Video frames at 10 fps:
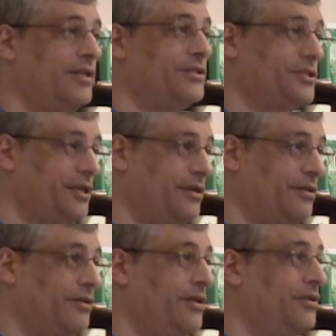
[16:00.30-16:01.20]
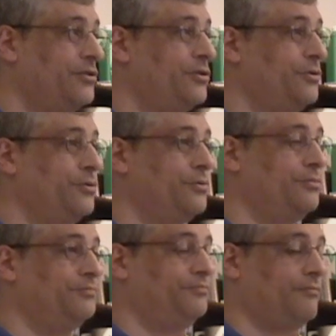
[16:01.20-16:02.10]
and skill to
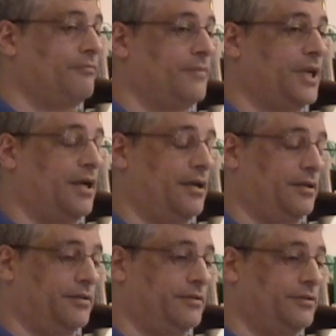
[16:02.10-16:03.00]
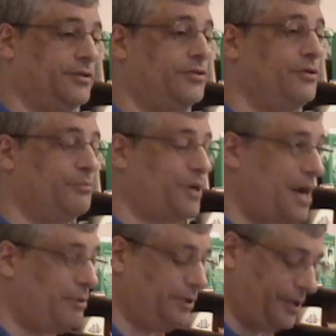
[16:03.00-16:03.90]
do it
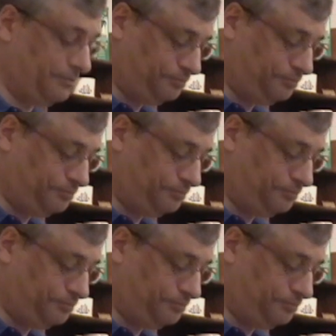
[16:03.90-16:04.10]
properly.